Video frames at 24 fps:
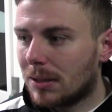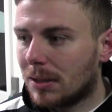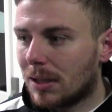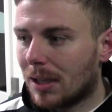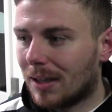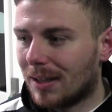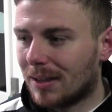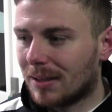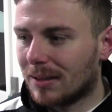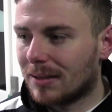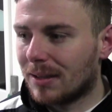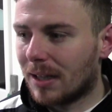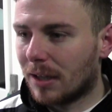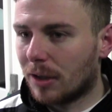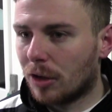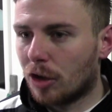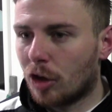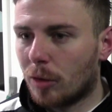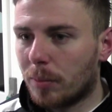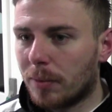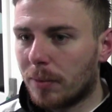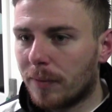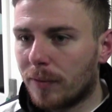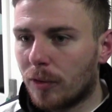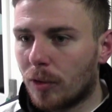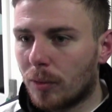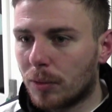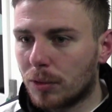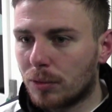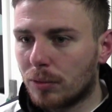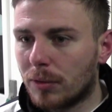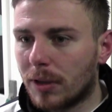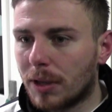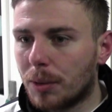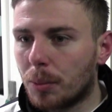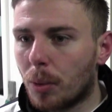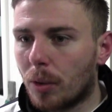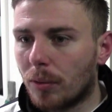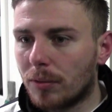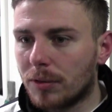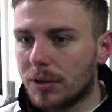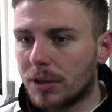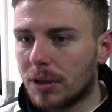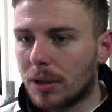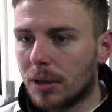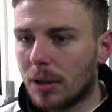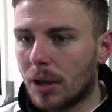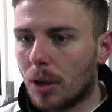I think the second half performance really
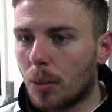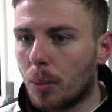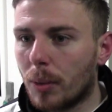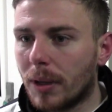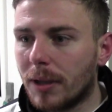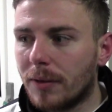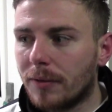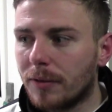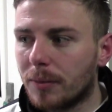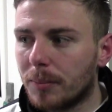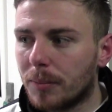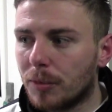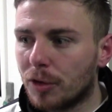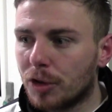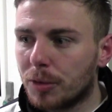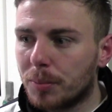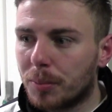warranted a win from us.